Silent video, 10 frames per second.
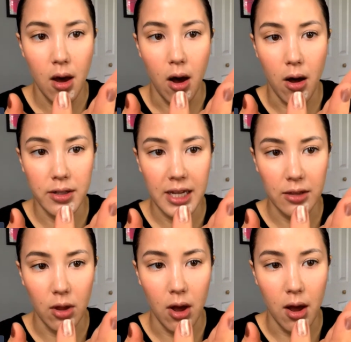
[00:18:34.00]
all day
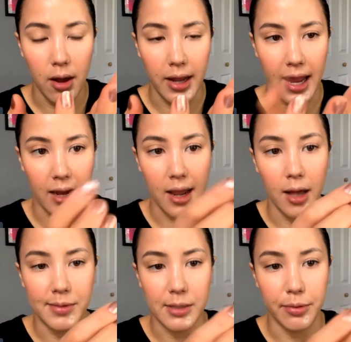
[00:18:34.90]
long, and it
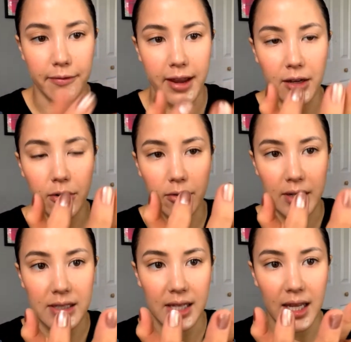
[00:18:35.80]
helps to prevent
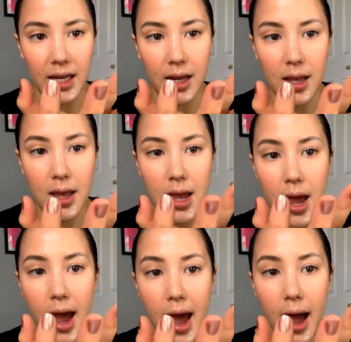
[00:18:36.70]
creasing.
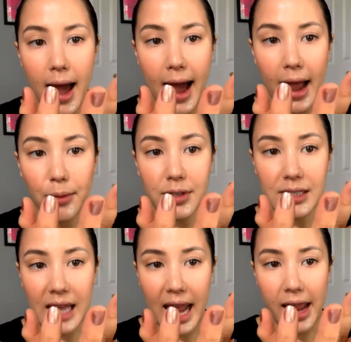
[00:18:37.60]
I will
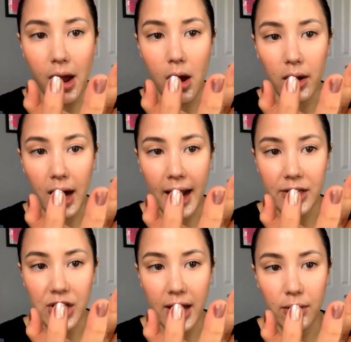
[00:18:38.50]
say our
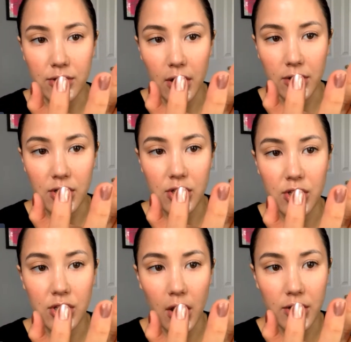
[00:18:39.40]
eyeshadows are
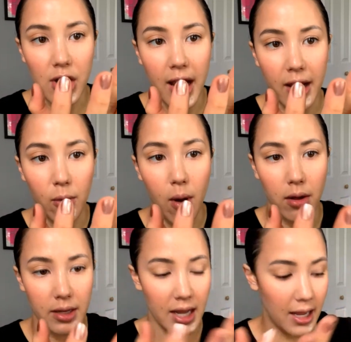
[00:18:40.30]
such high
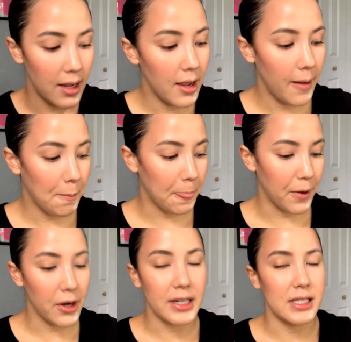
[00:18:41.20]
quality.
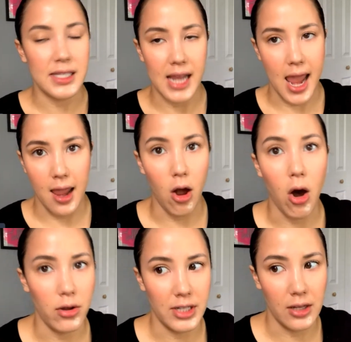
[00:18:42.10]
They're going to stay
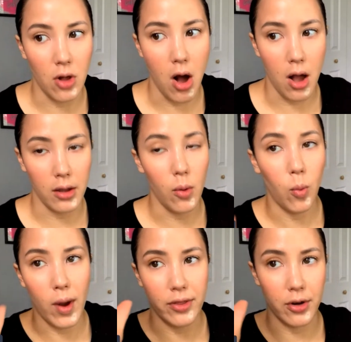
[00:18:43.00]
all day long,
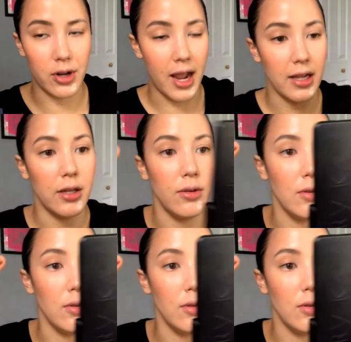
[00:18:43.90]
whether or not you